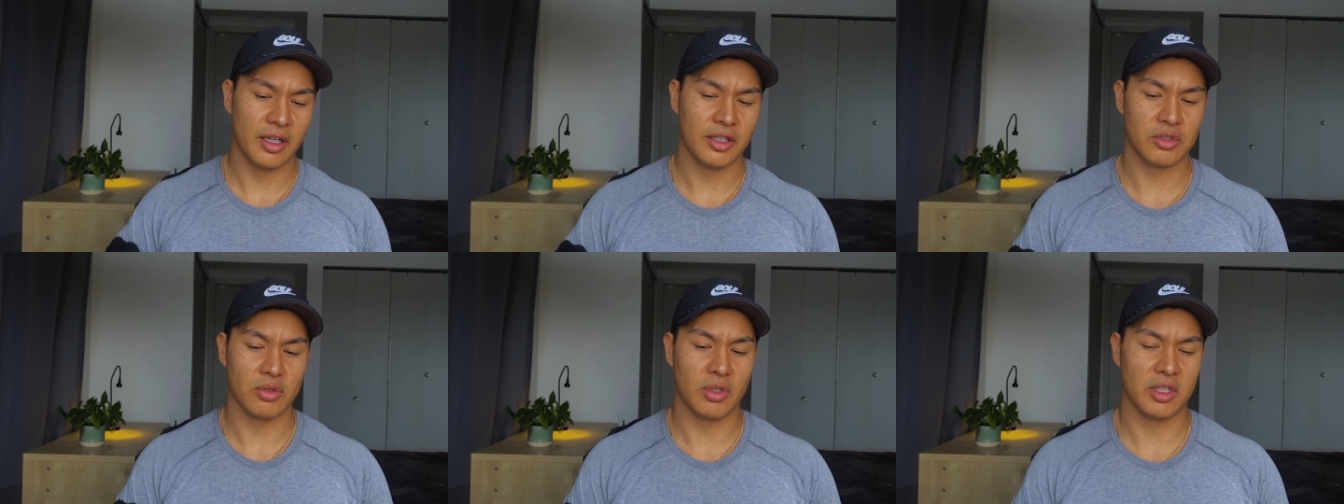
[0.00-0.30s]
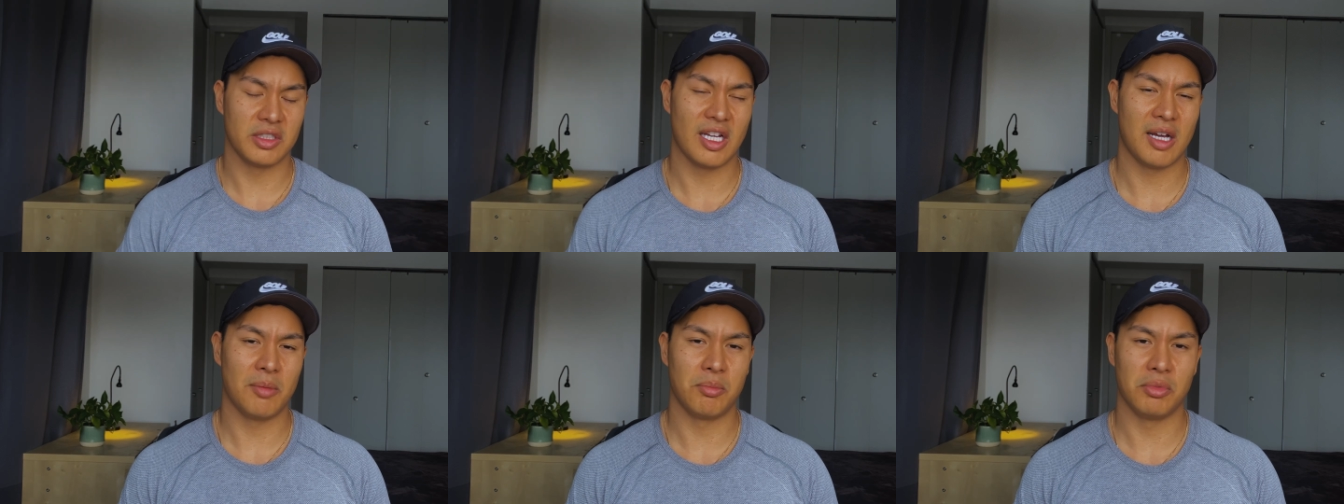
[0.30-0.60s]
And so
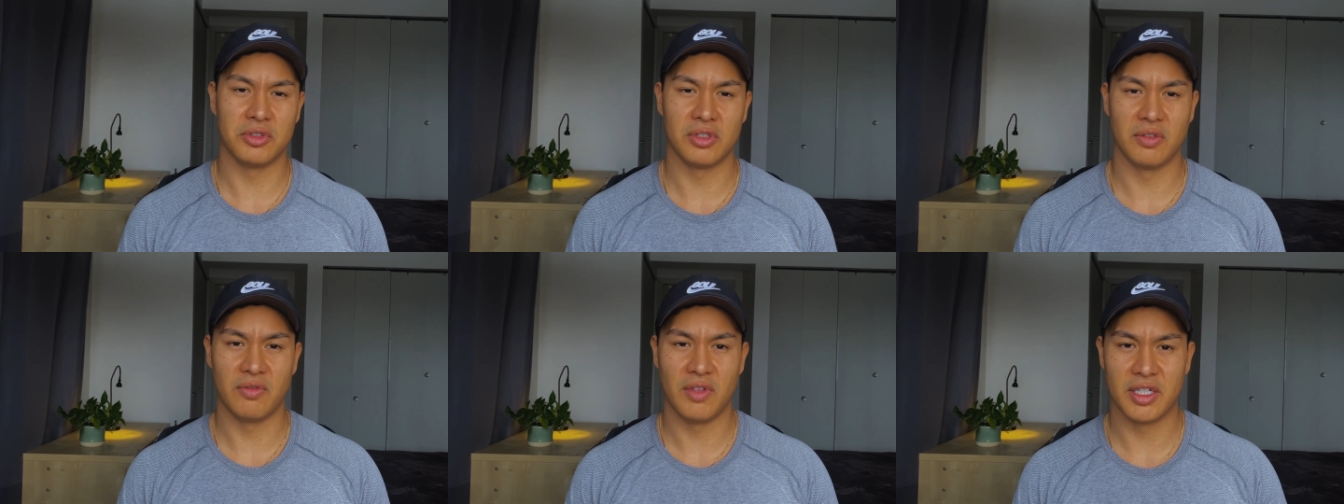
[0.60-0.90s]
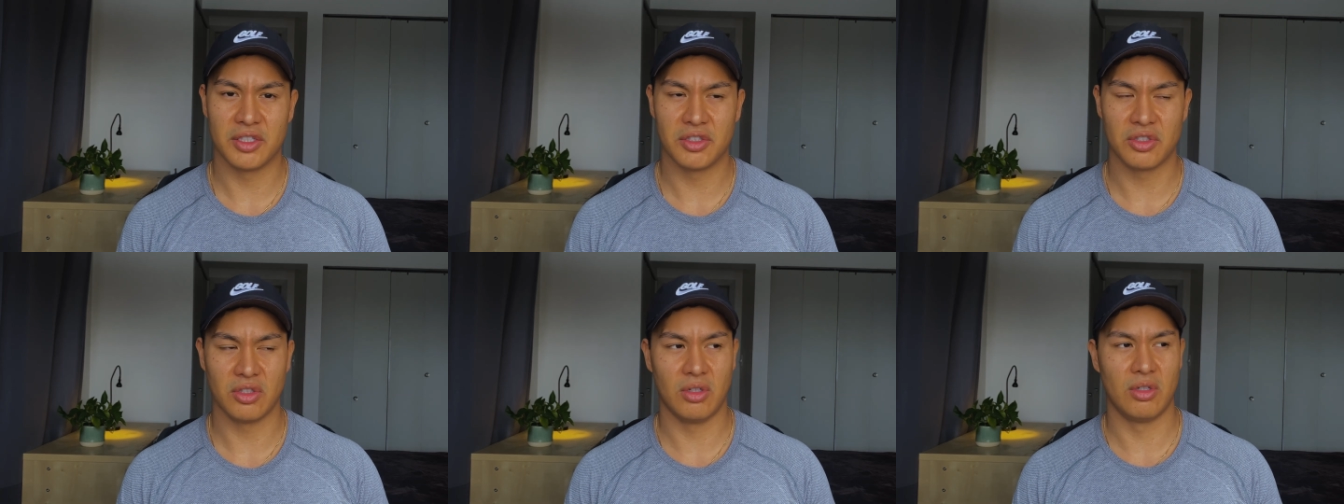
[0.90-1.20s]
examples of
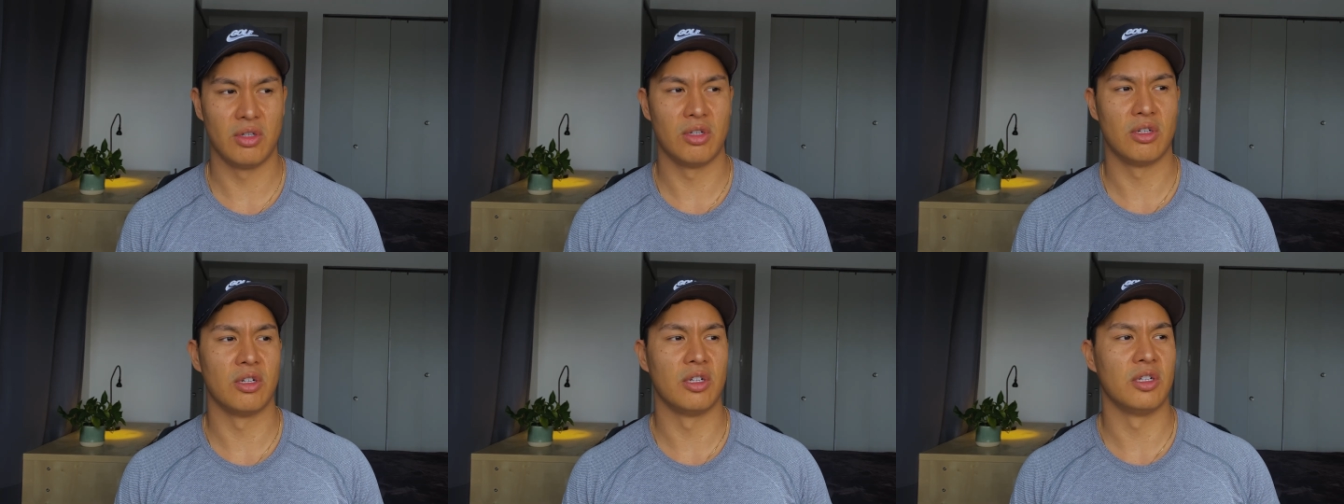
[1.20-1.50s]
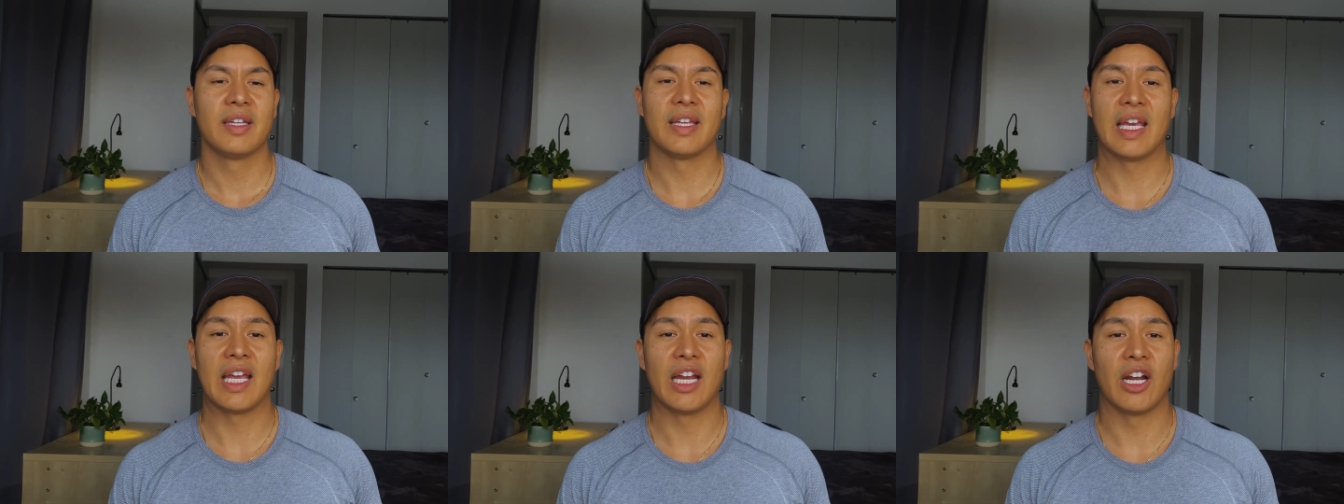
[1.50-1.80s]
this
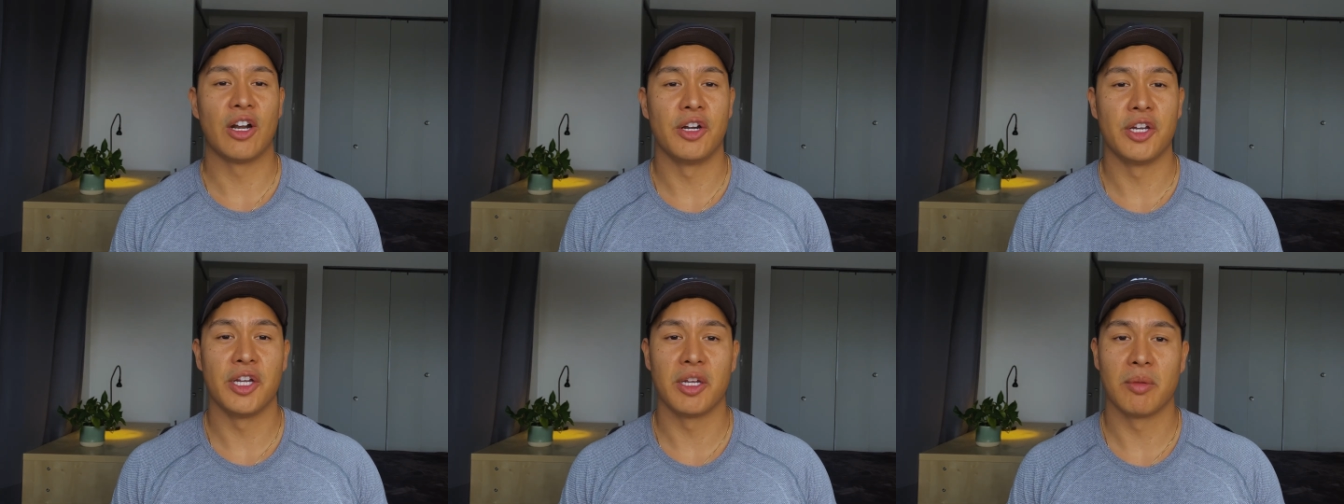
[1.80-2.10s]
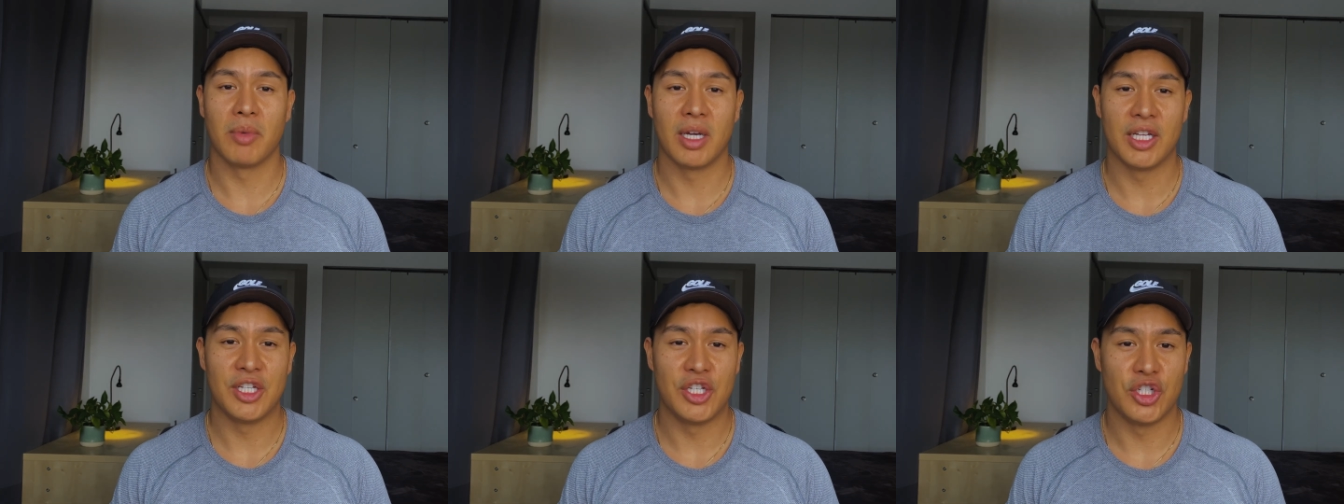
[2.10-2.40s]
are carrying
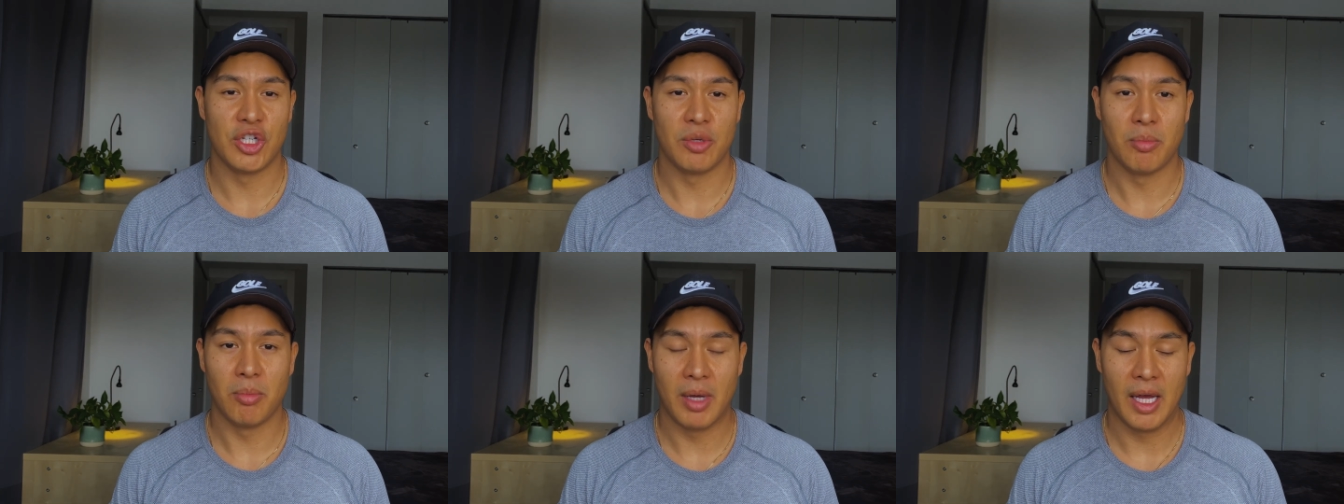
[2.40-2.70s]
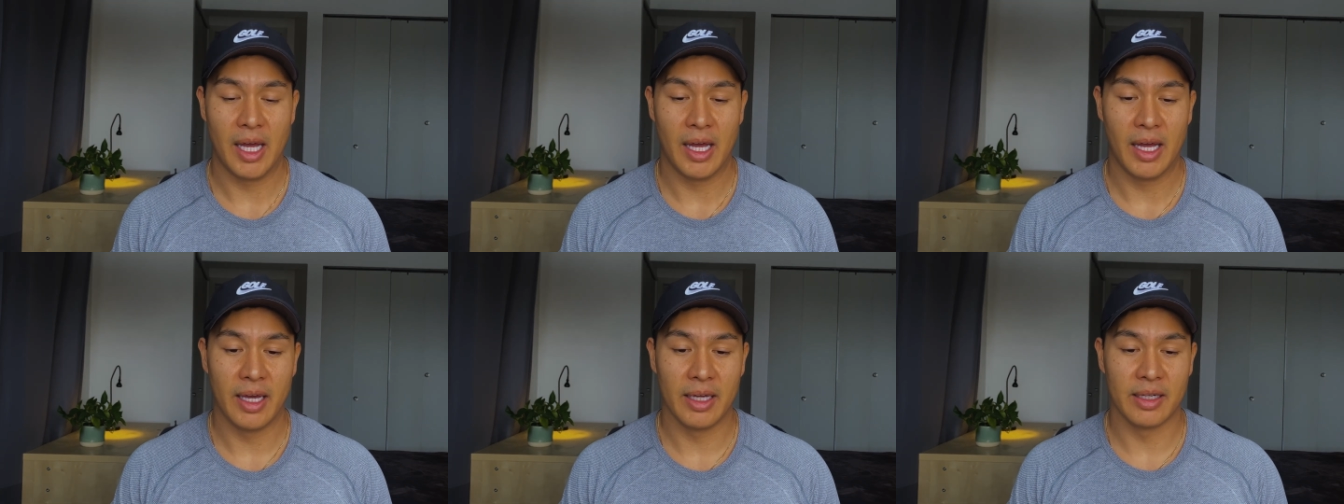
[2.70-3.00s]
my gym
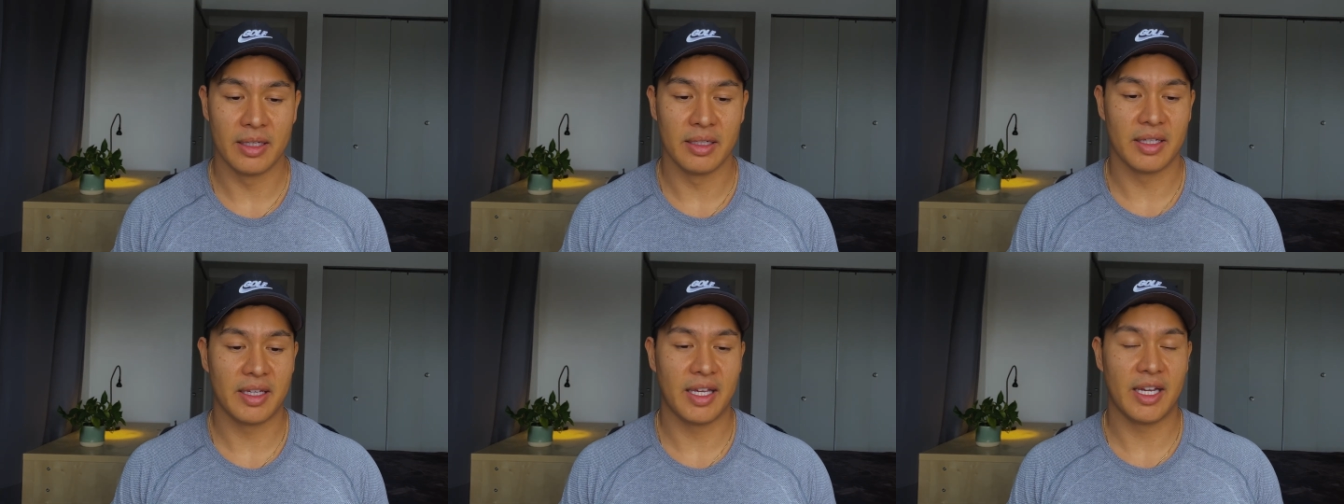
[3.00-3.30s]
bag,